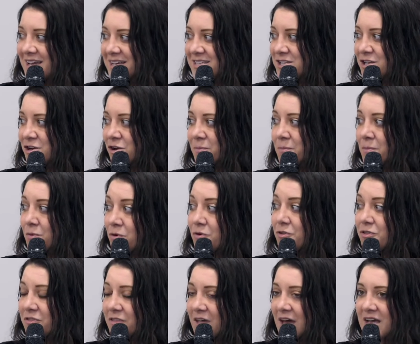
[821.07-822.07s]
It's a lot more
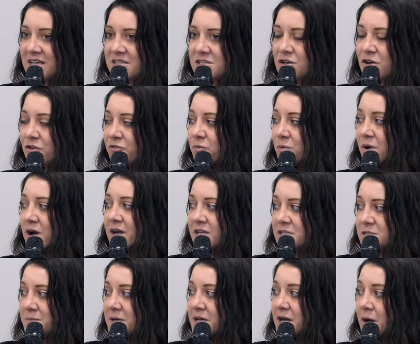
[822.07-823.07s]
than that. It's a lot of work
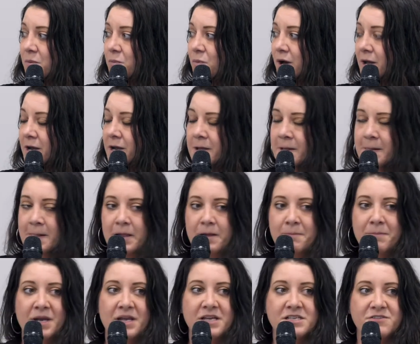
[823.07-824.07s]
to become one,
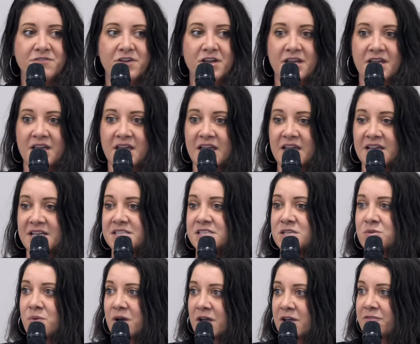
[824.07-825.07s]
but it is a very
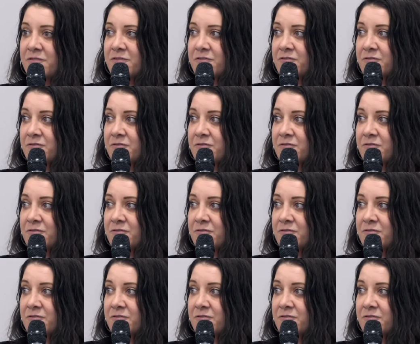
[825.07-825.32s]
easy way,